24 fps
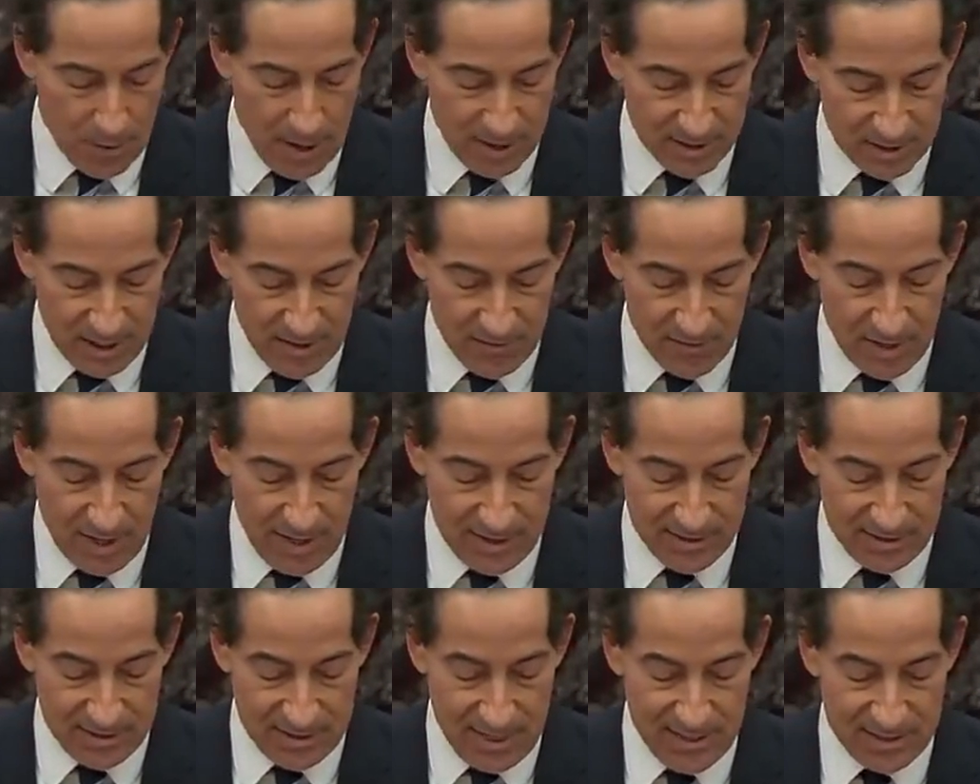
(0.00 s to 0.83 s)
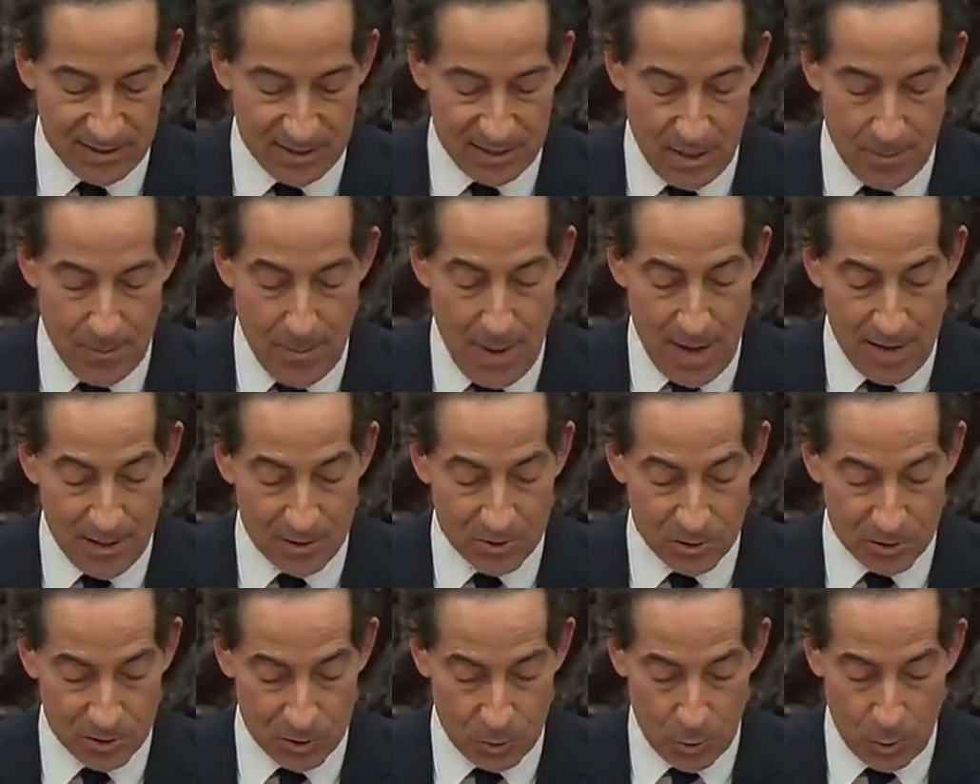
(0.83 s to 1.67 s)
President of the United States. The
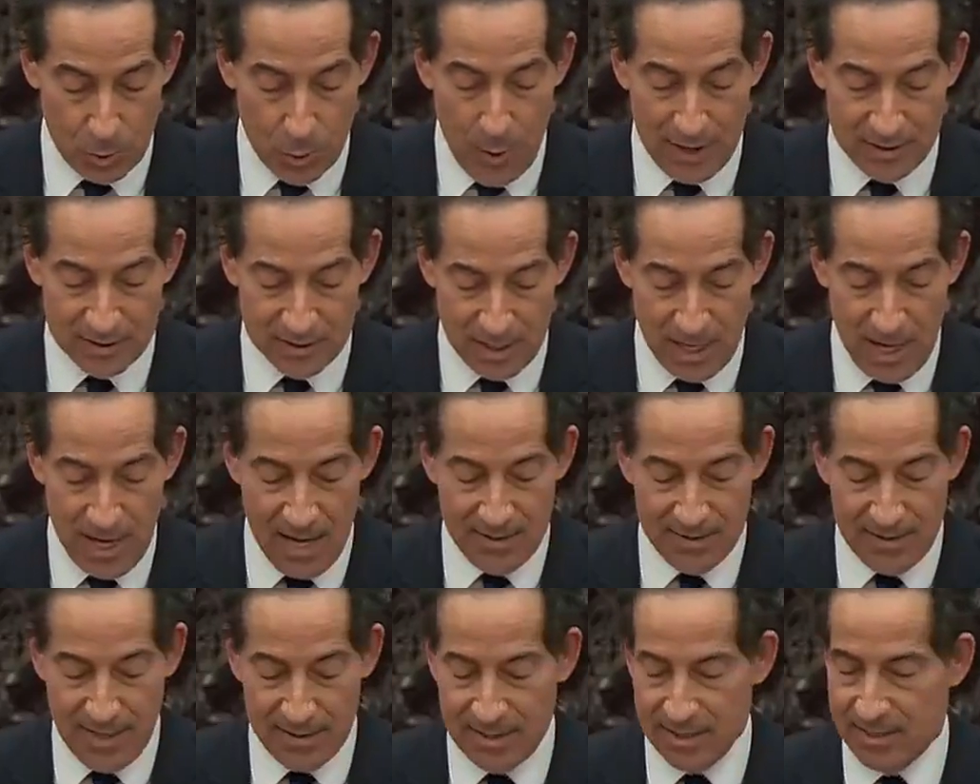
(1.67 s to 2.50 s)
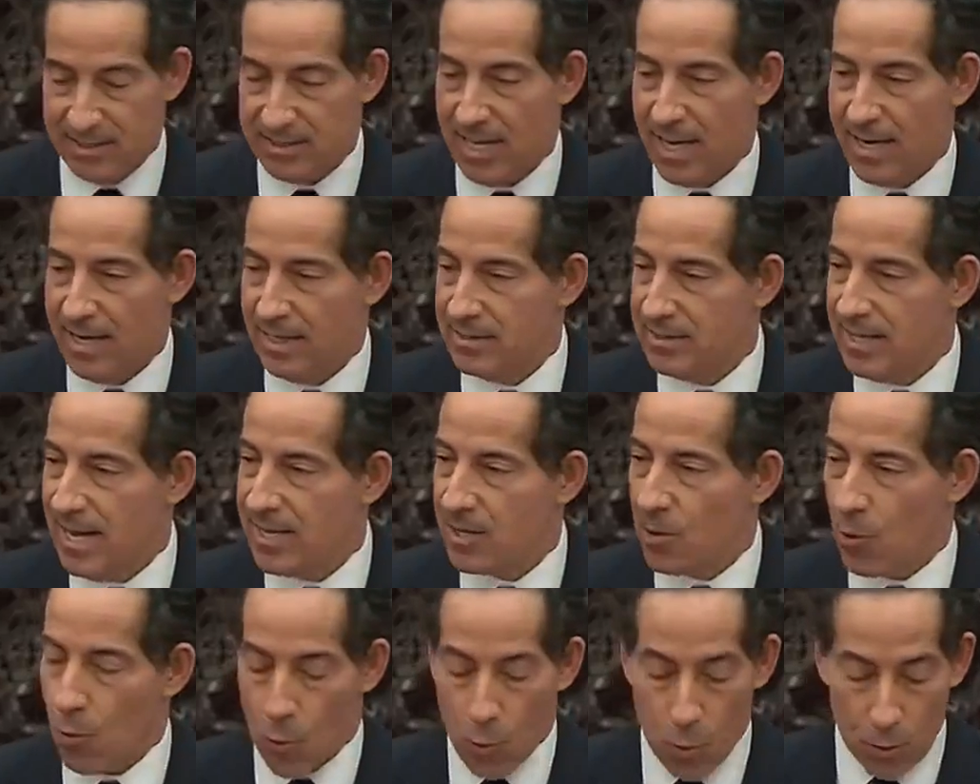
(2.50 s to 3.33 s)
managers request that the Senate
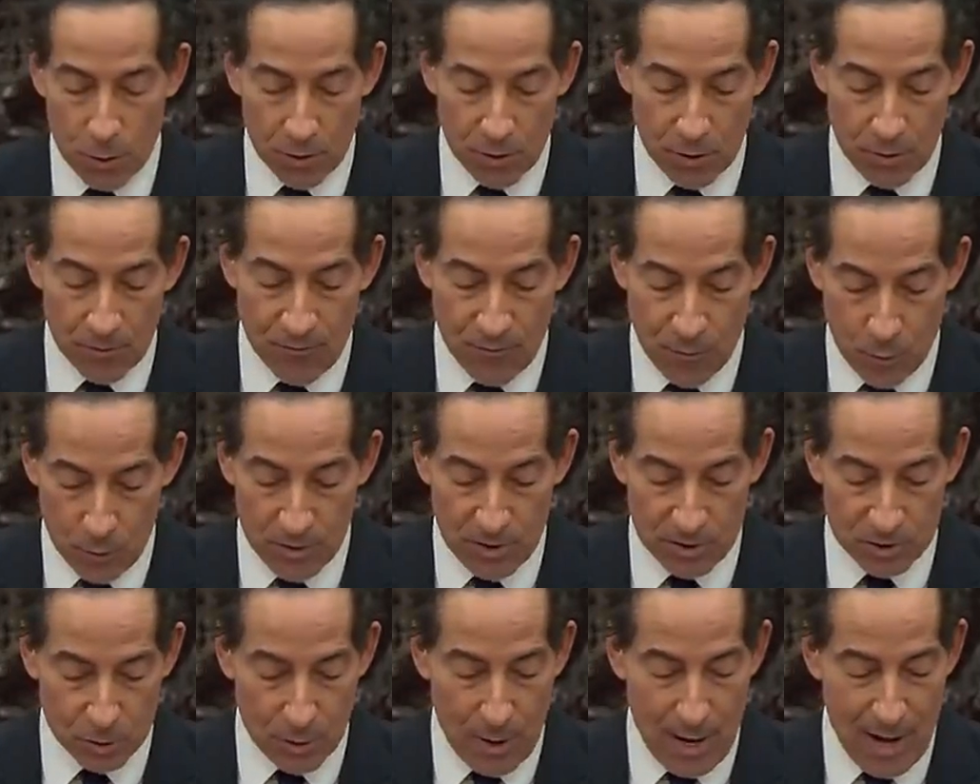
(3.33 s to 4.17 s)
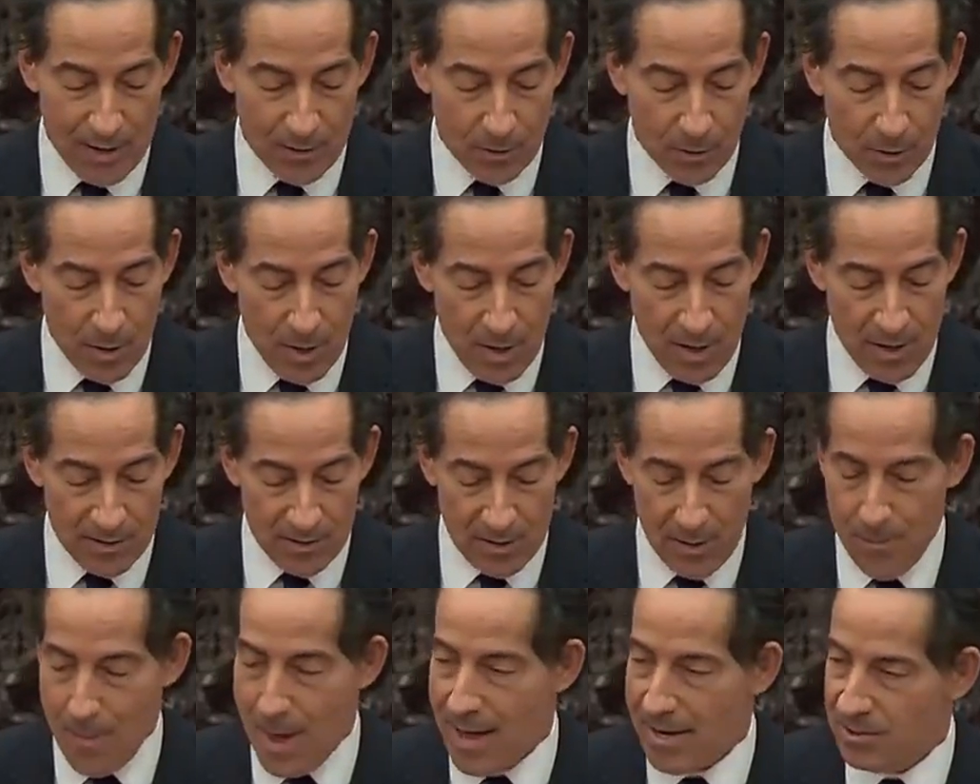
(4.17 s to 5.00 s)
take order for the trial.
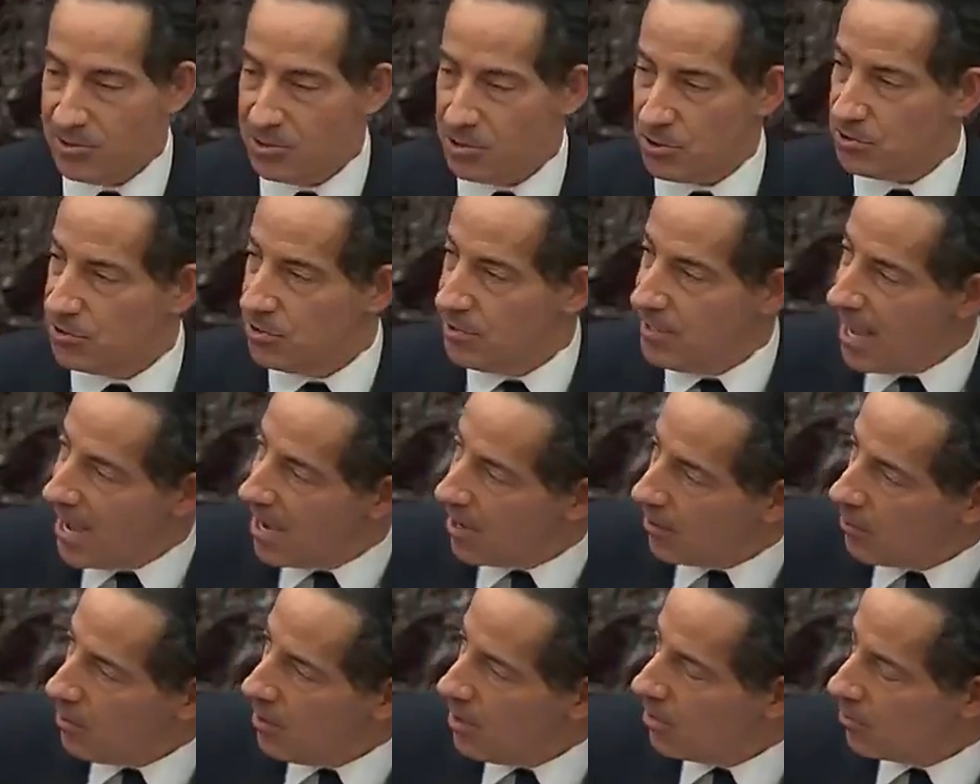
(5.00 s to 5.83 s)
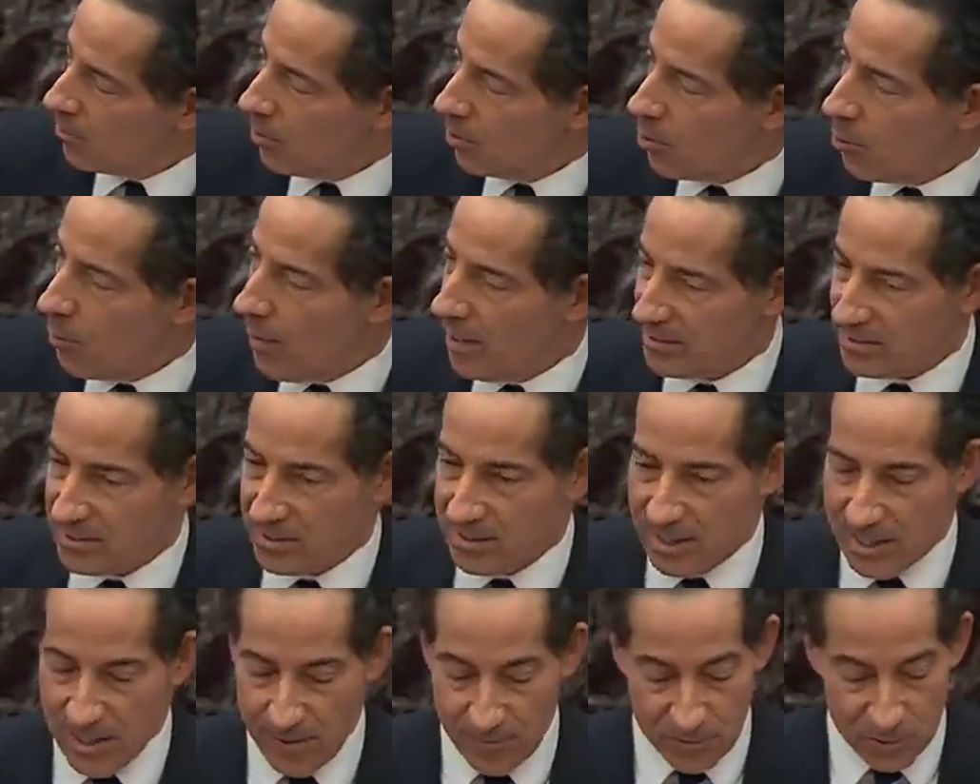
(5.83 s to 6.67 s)
The managers now
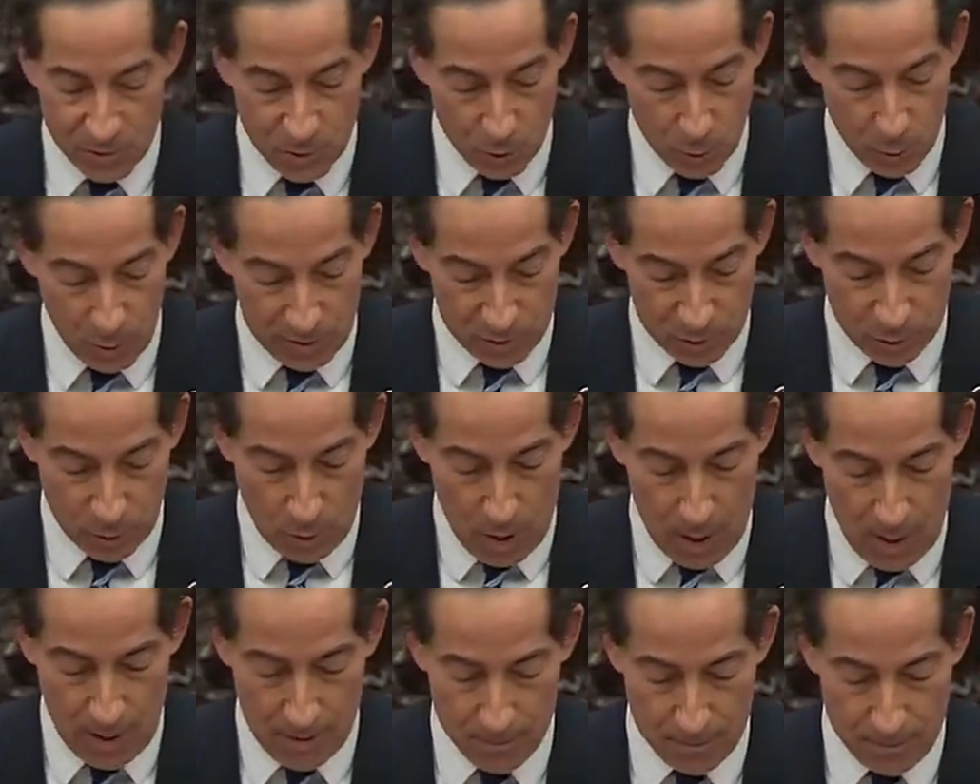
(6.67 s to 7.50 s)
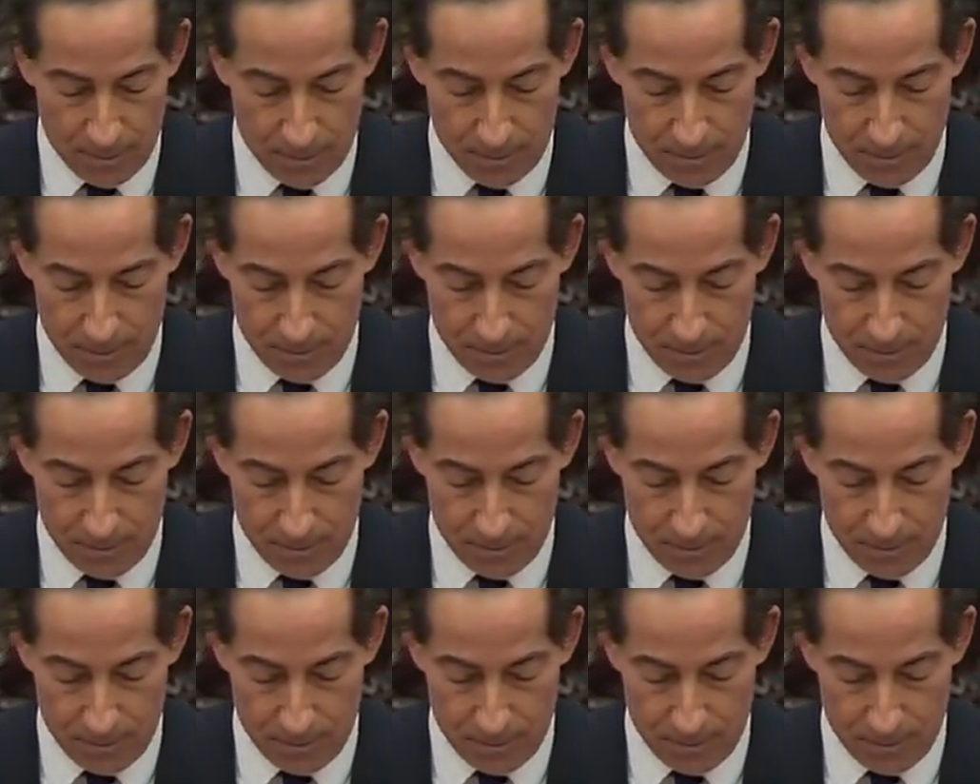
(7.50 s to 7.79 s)
request leave to withdraw.